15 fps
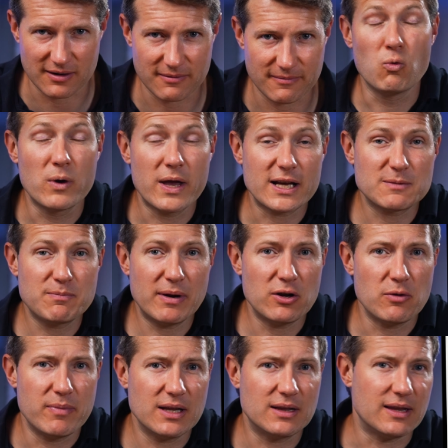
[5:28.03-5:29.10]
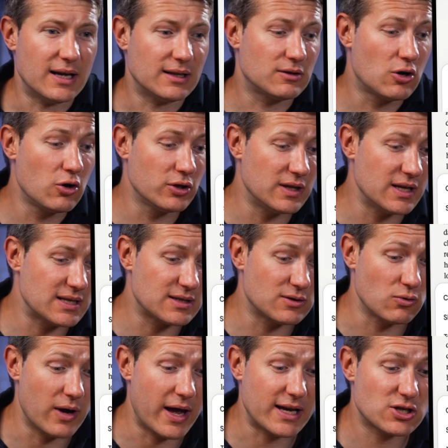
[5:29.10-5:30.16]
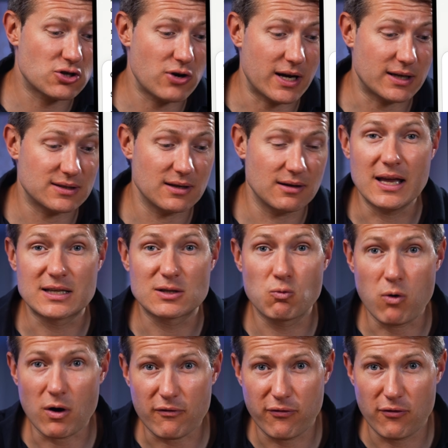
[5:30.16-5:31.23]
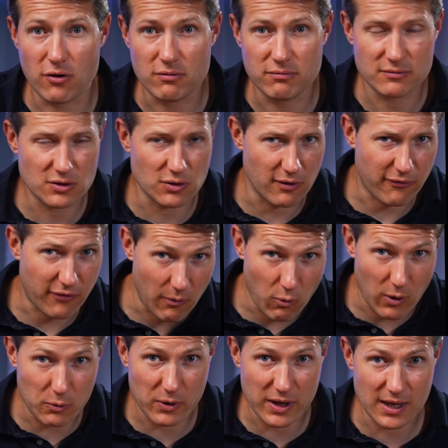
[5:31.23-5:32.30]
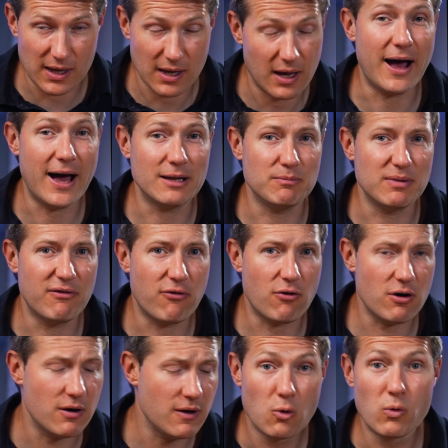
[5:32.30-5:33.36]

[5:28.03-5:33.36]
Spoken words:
We explain a bit that Claude needs to extract its workflow, so from what we had before.